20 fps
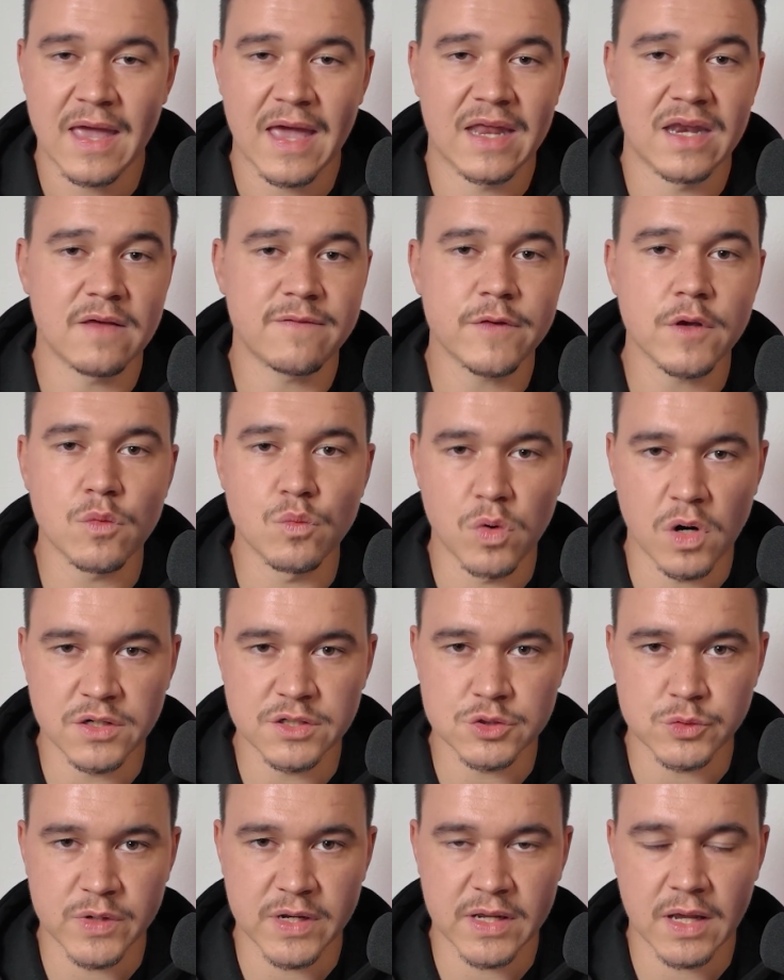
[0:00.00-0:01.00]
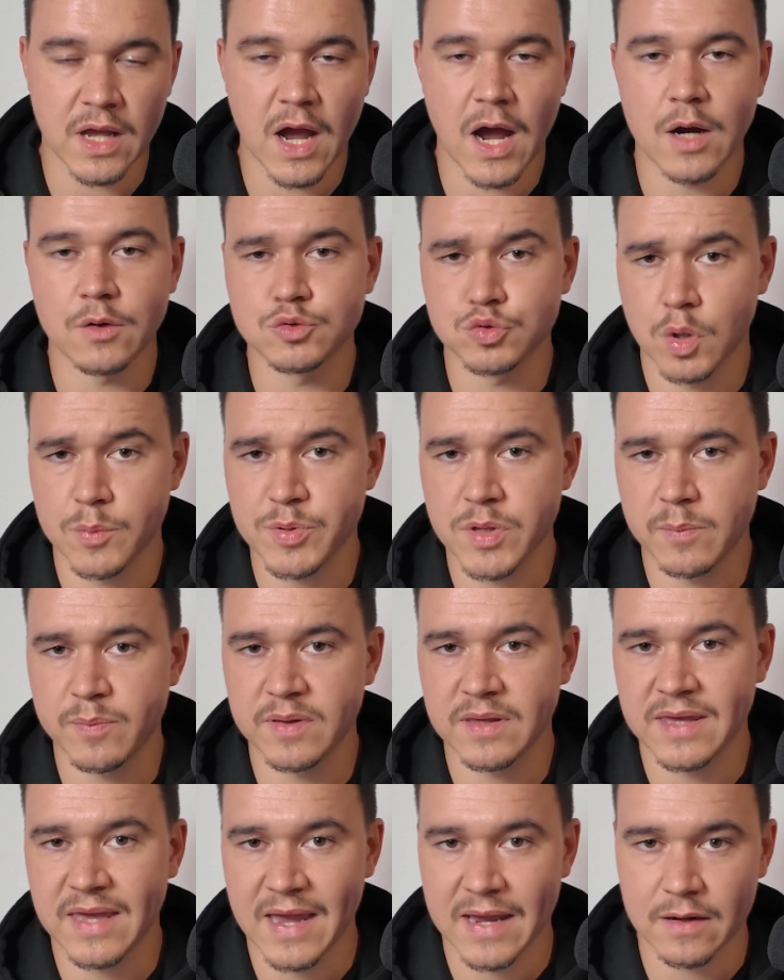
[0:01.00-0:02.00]
And if you're wondering how
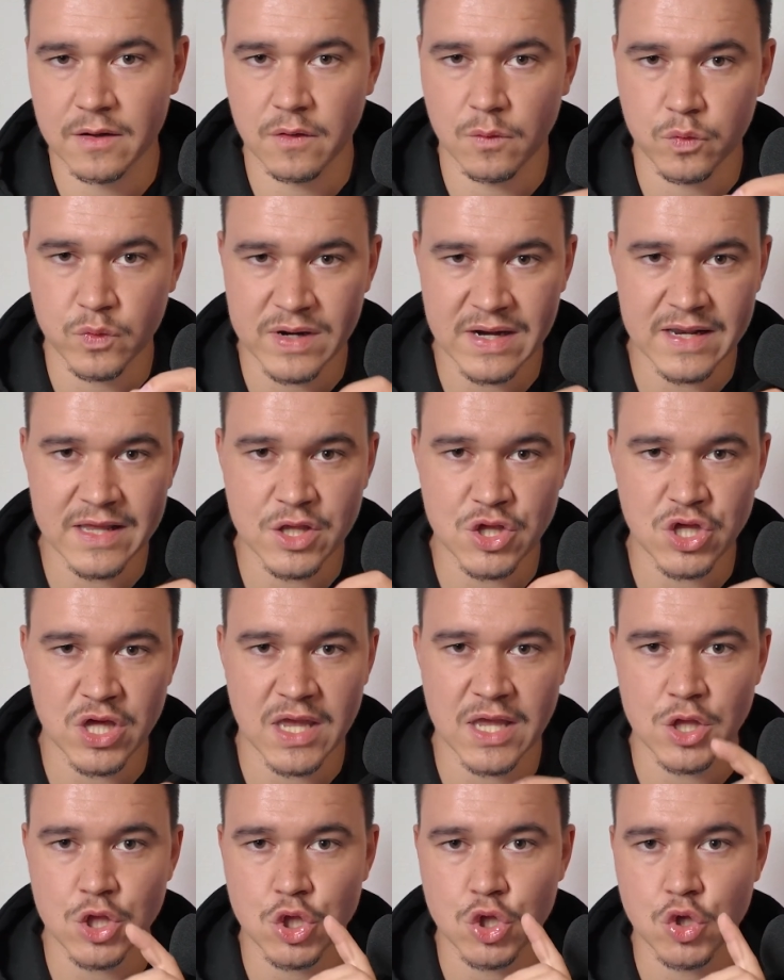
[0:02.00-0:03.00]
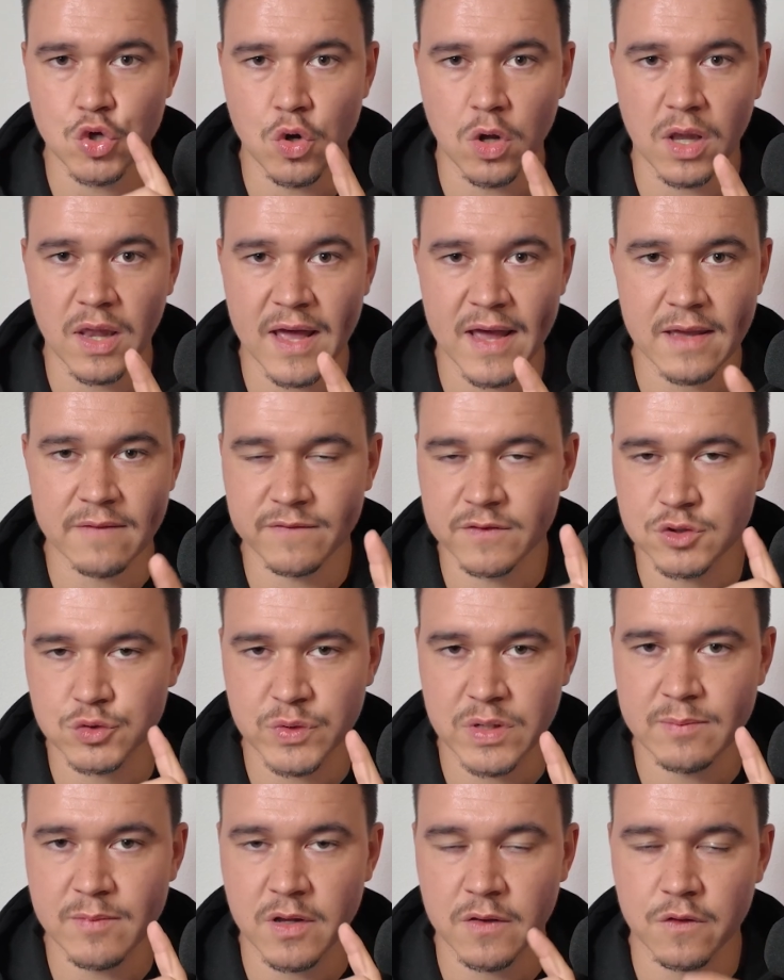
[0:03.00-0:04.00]
dropshipping can really change your life in
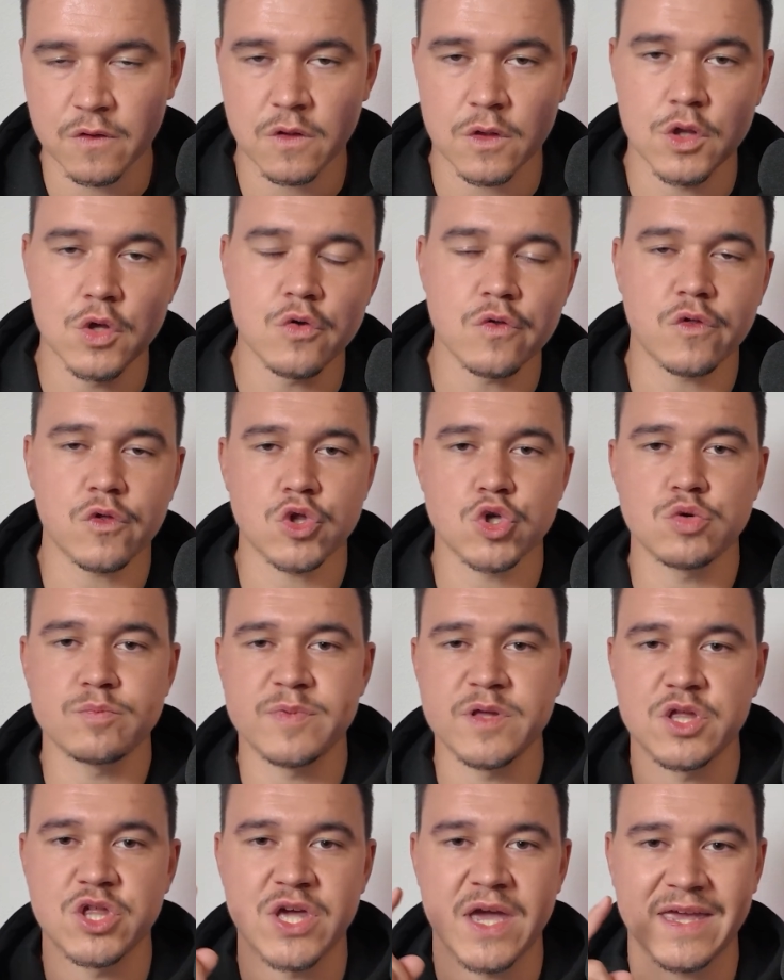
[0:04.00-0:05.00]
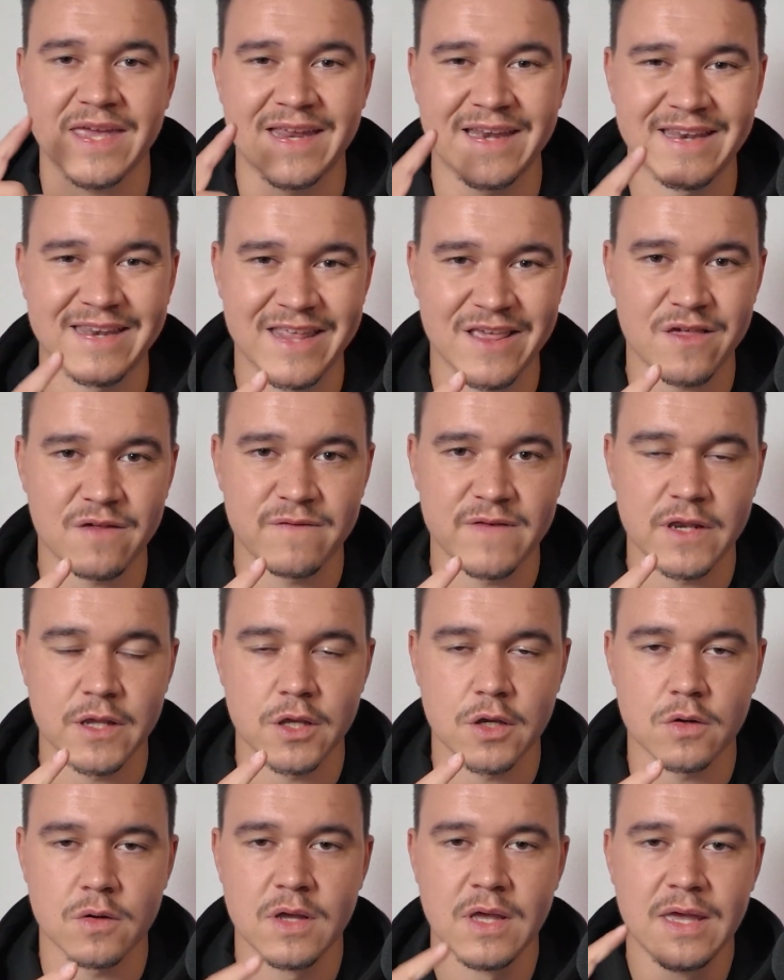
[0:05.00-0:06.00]
3 months, you should be checking this
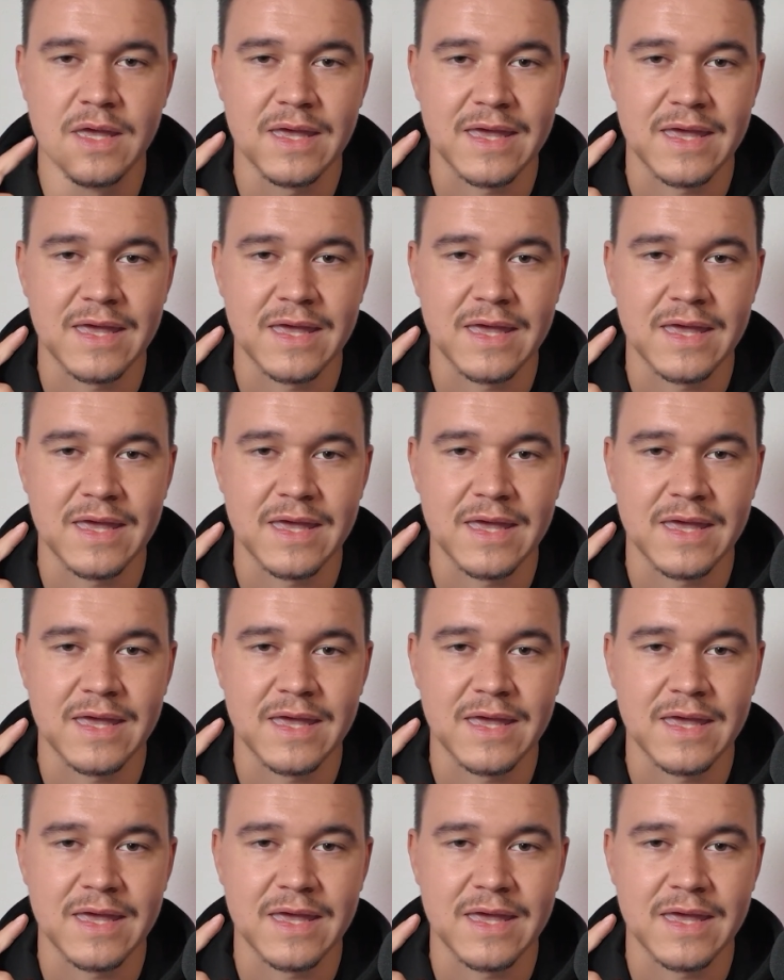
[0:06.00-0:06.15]
video.